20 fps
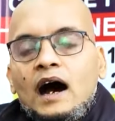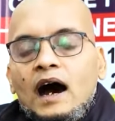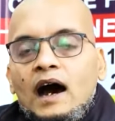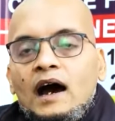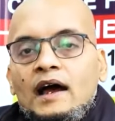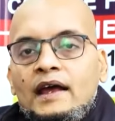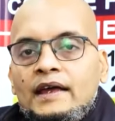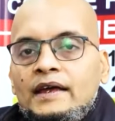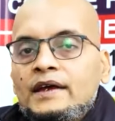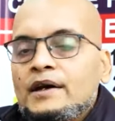
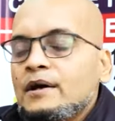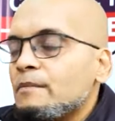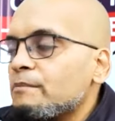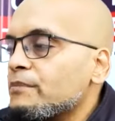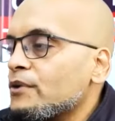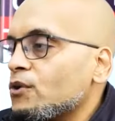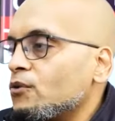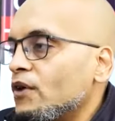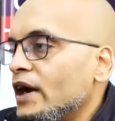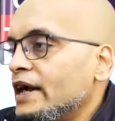I
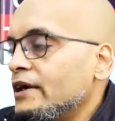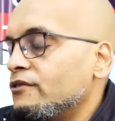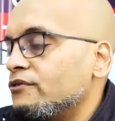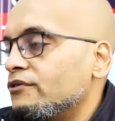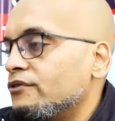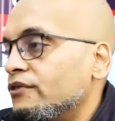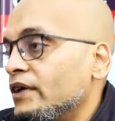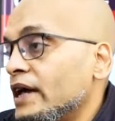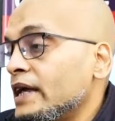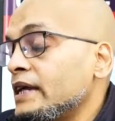provide
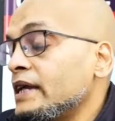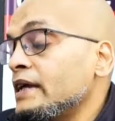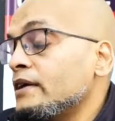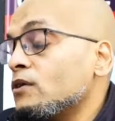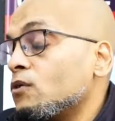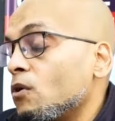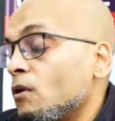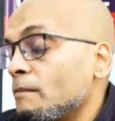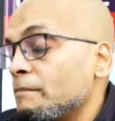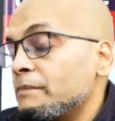
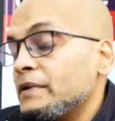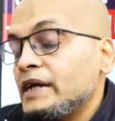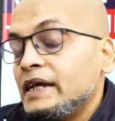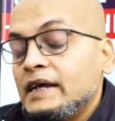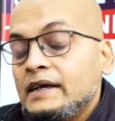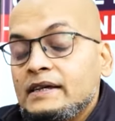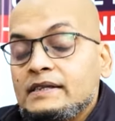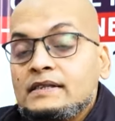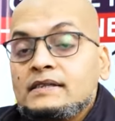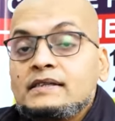very
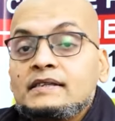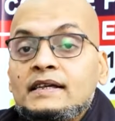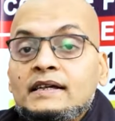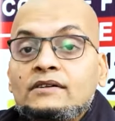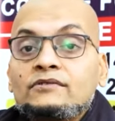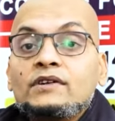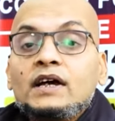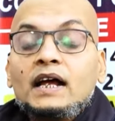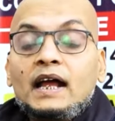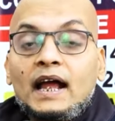
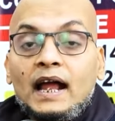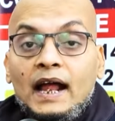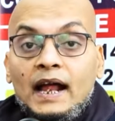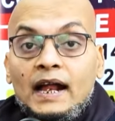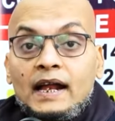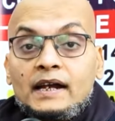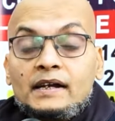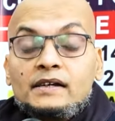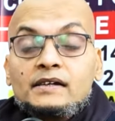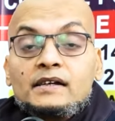comprehensive
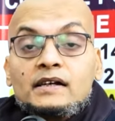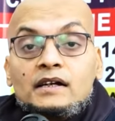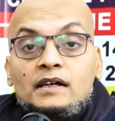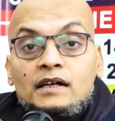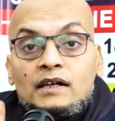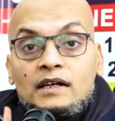and